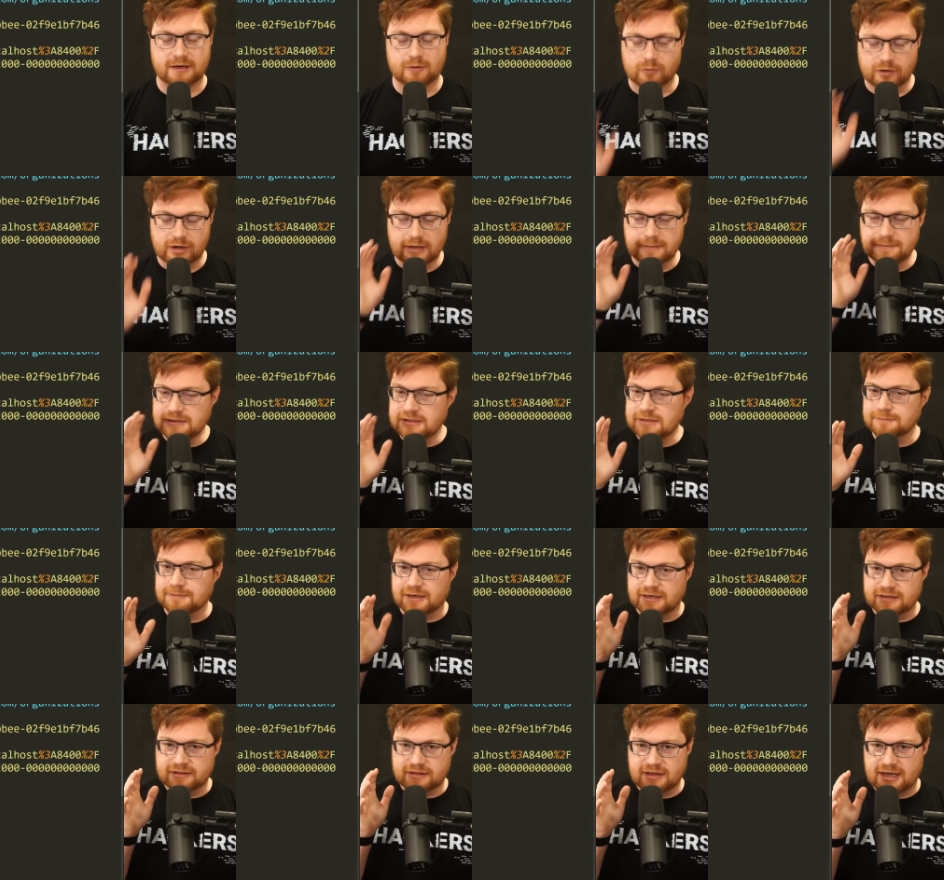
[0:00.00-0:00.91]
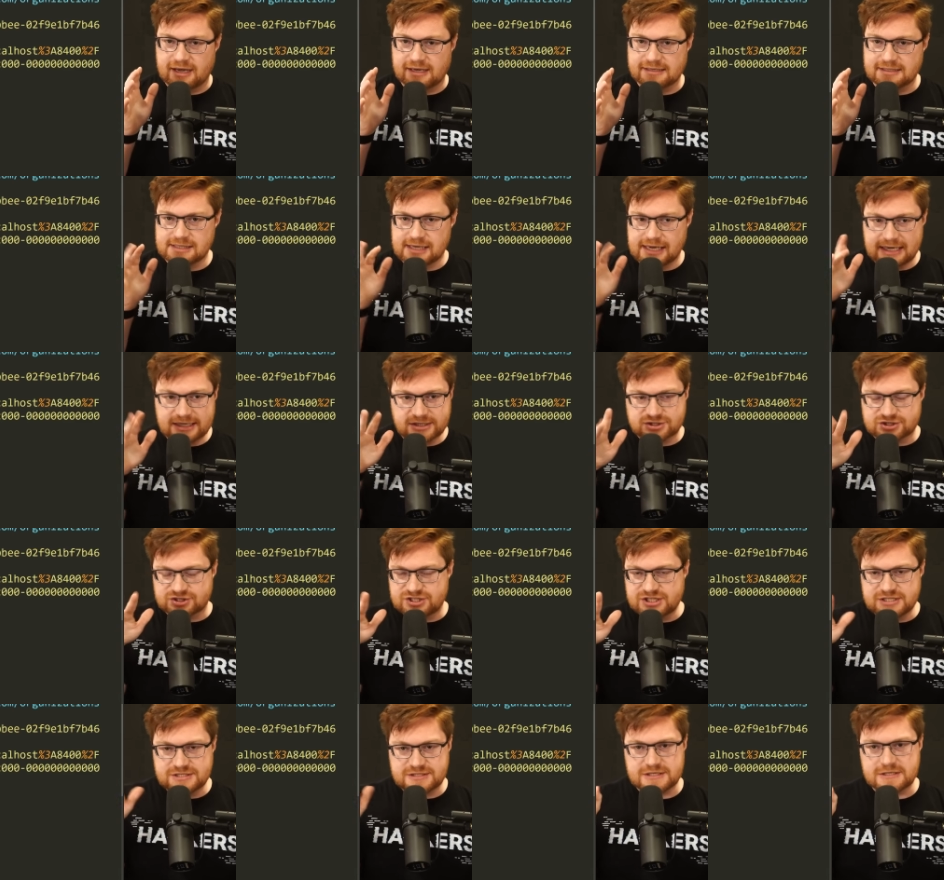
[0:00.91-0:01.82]
Now, what I mean by that H
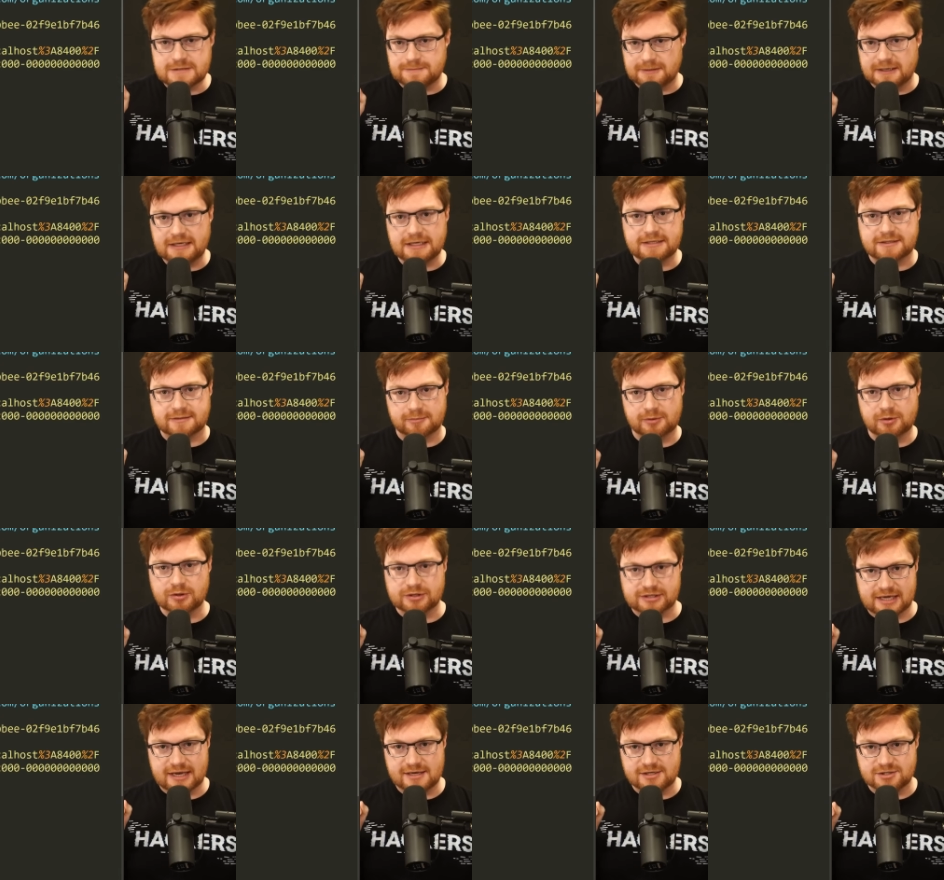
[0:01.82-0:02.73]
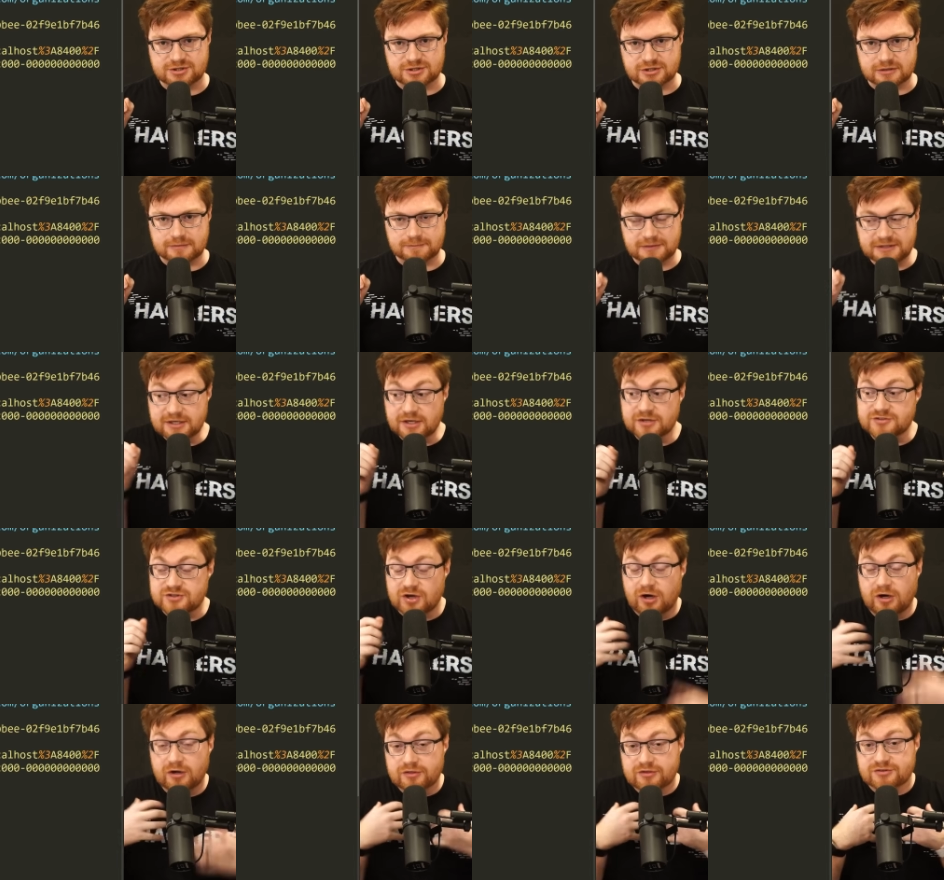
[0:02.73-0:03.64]
T T P communication, because
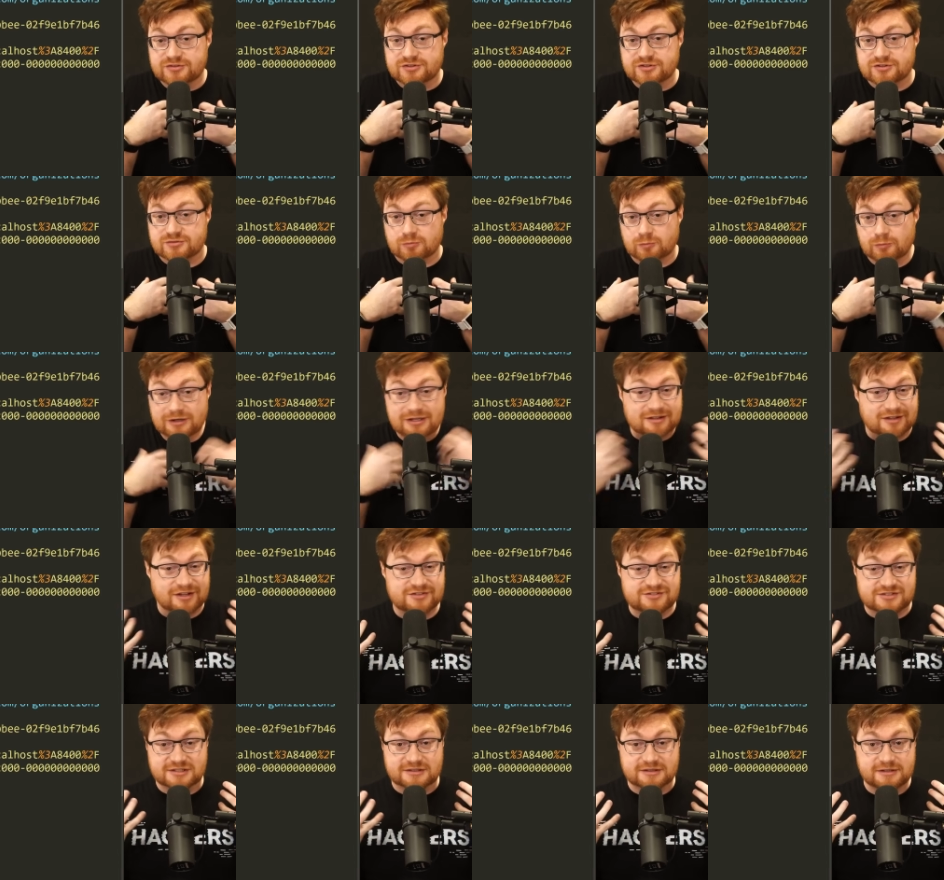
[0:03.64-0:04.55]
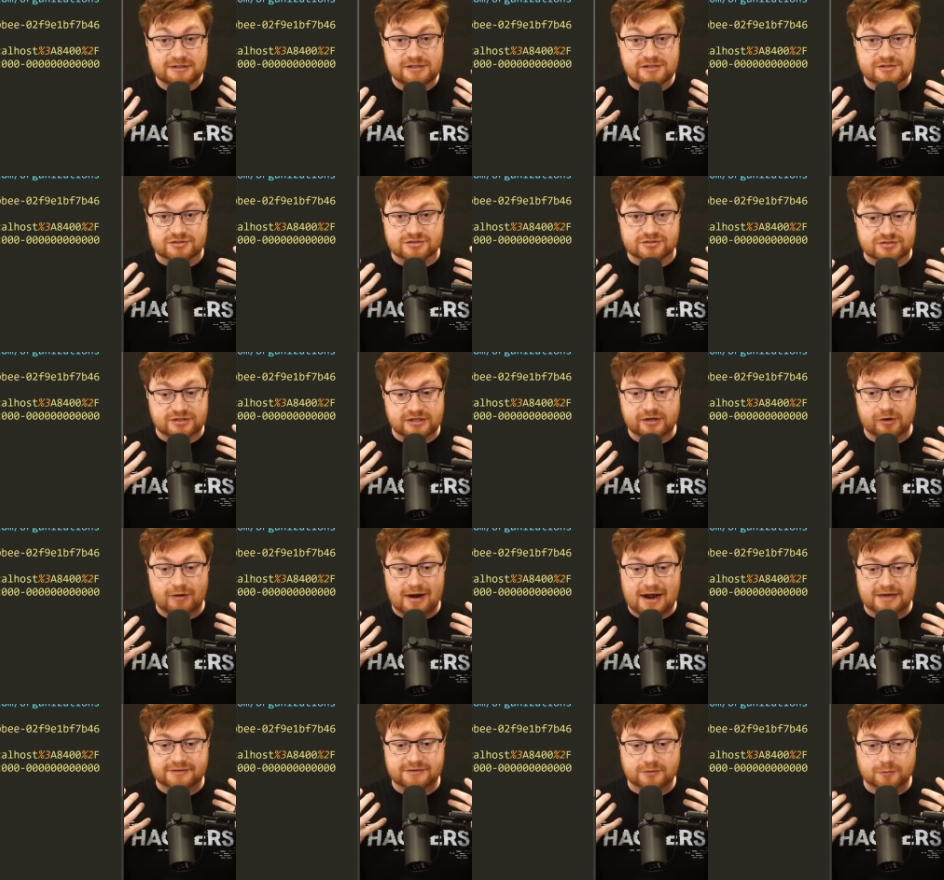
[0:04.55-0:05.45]
all this is realistically just
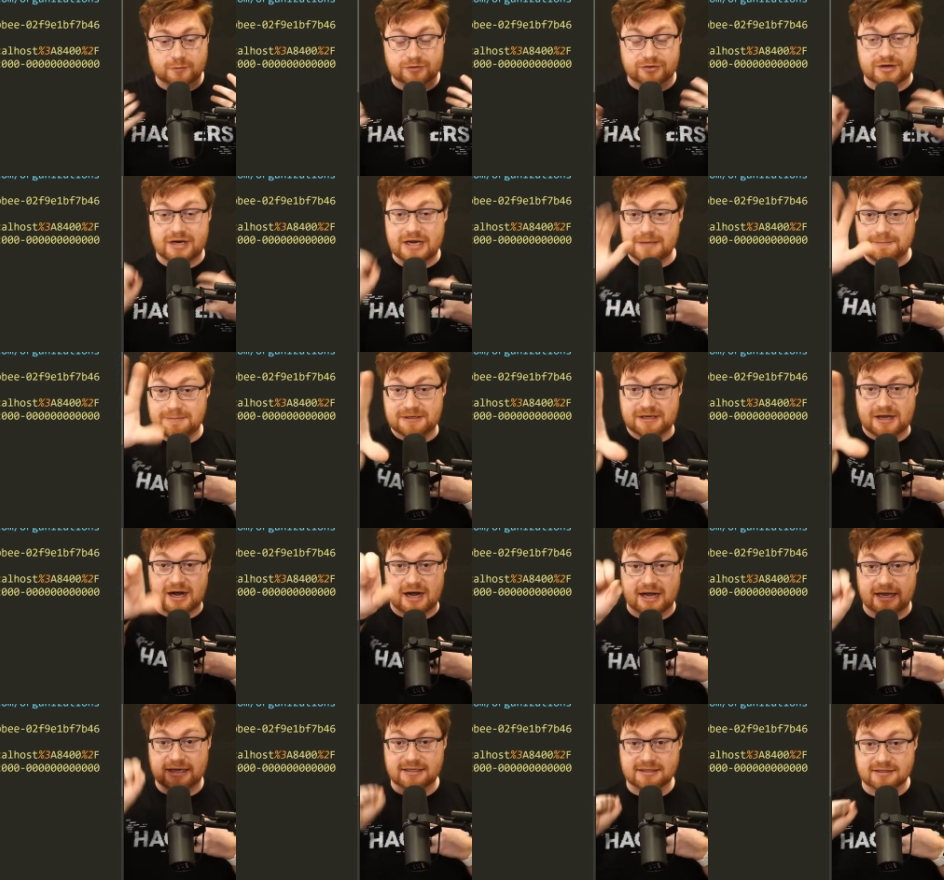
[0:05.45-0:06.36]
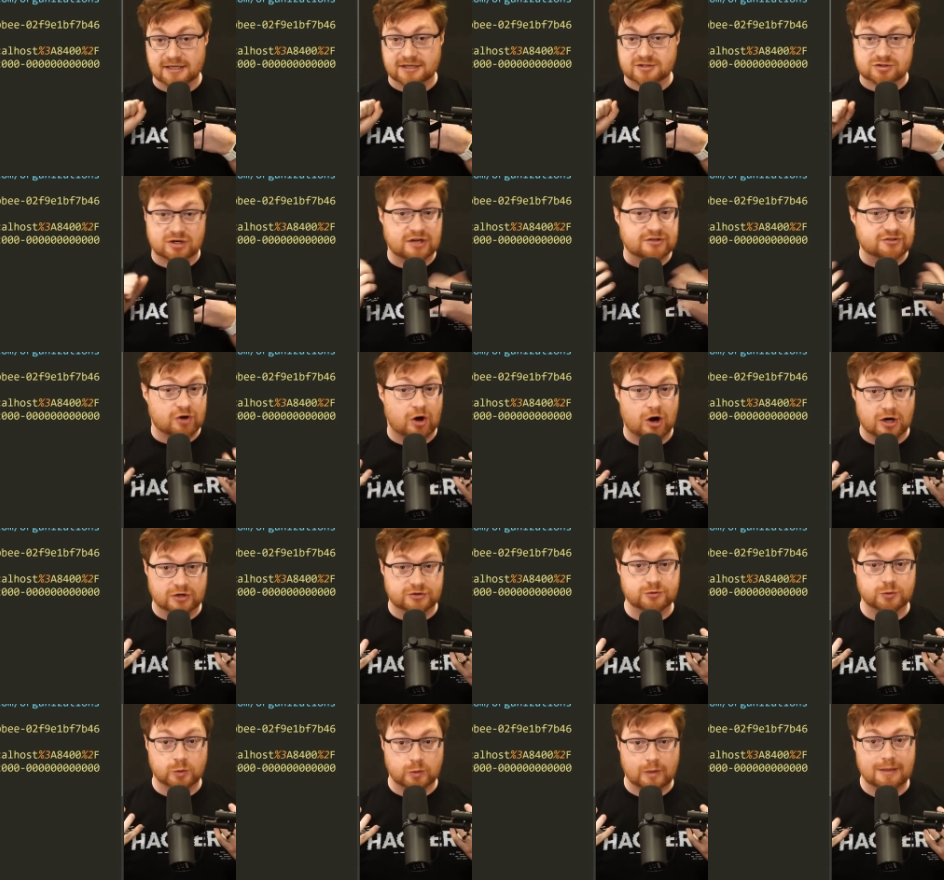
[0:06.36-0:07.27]
interacting with an A P I, like trying to
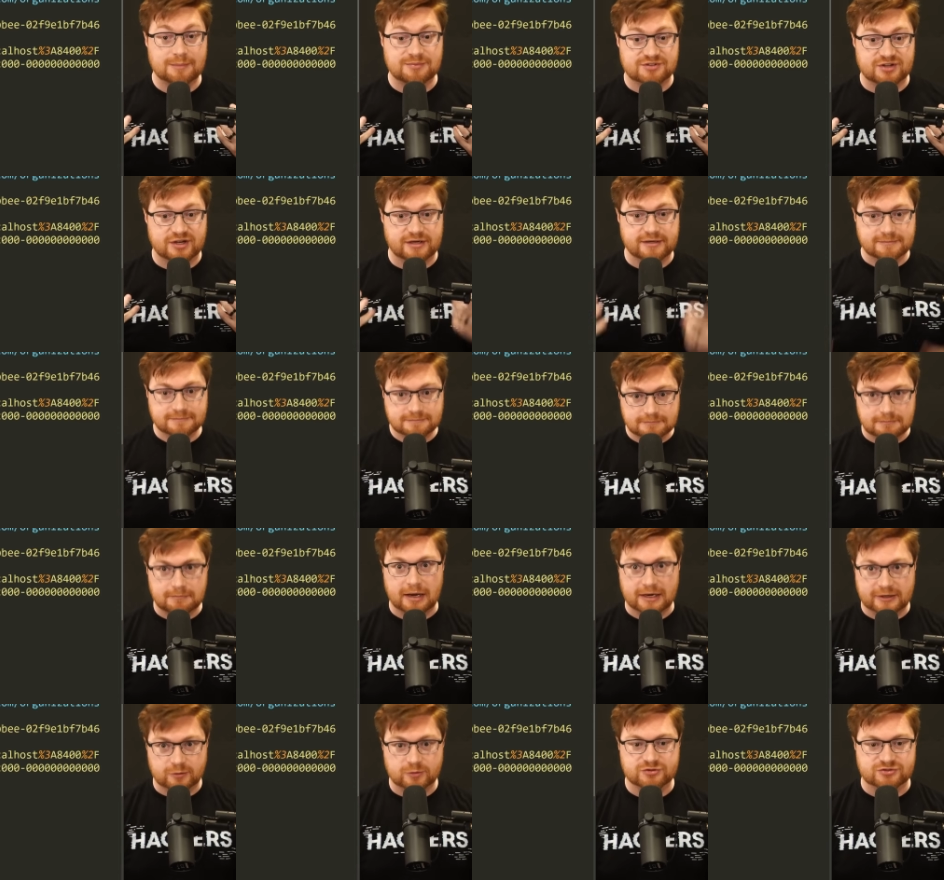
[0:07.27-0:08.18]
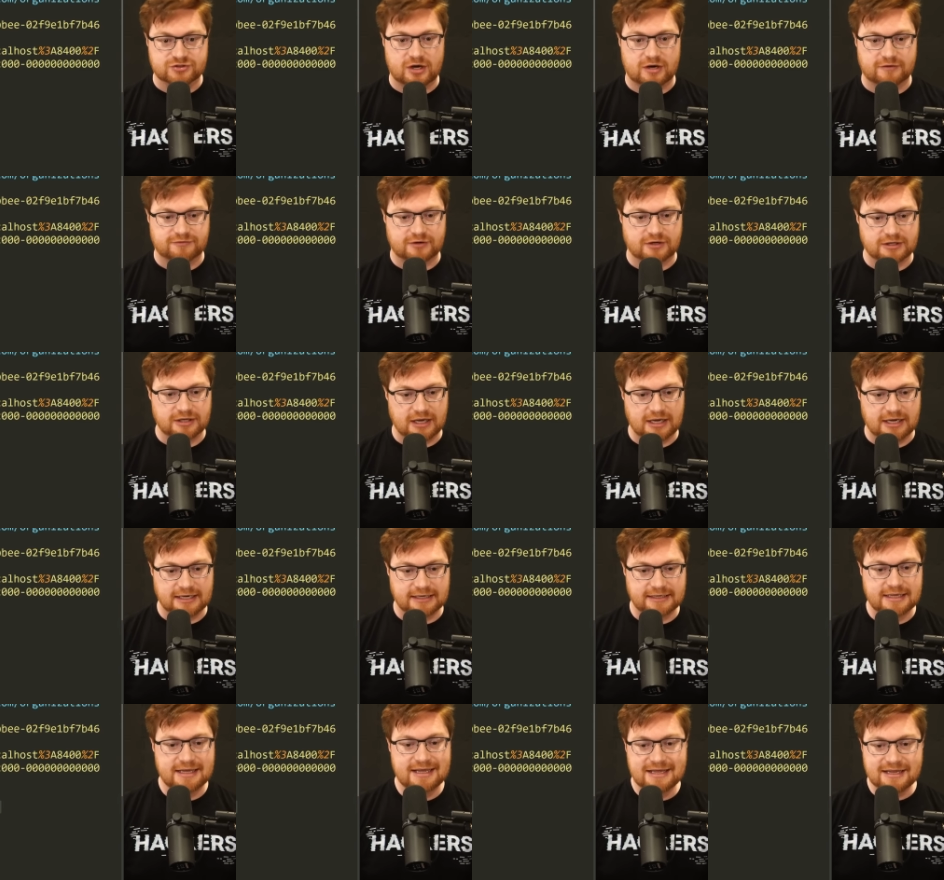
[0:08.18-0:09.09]
talk to a website, Microsoft
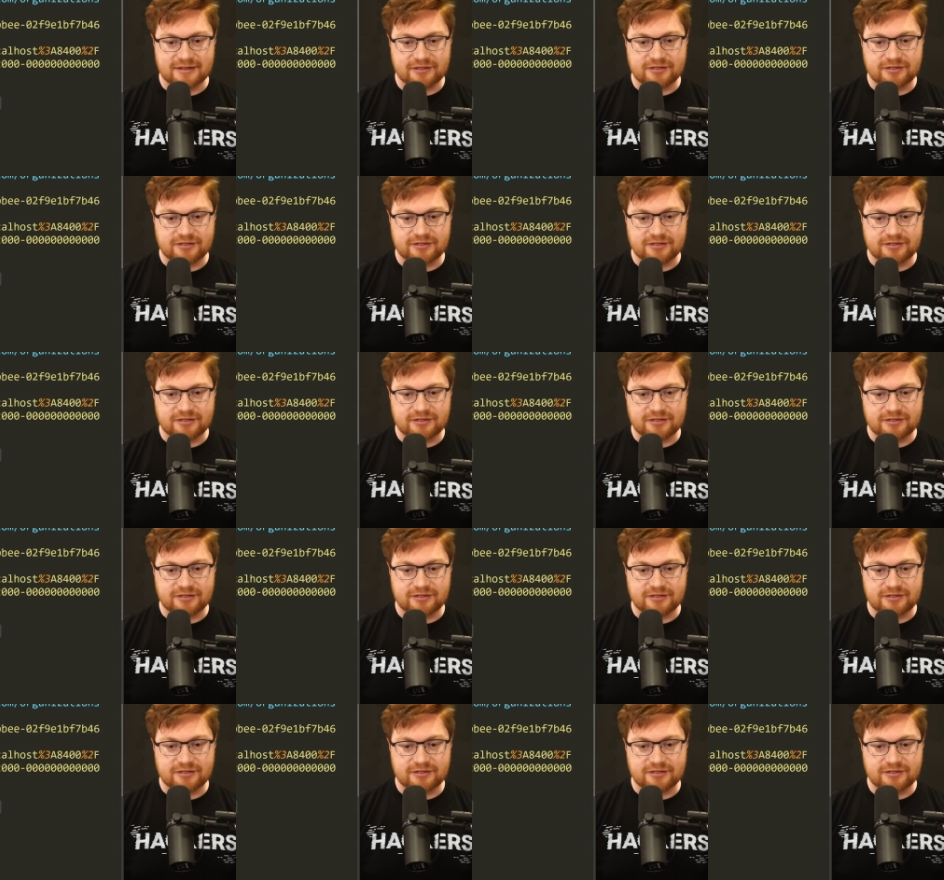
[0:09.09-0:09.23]
Online,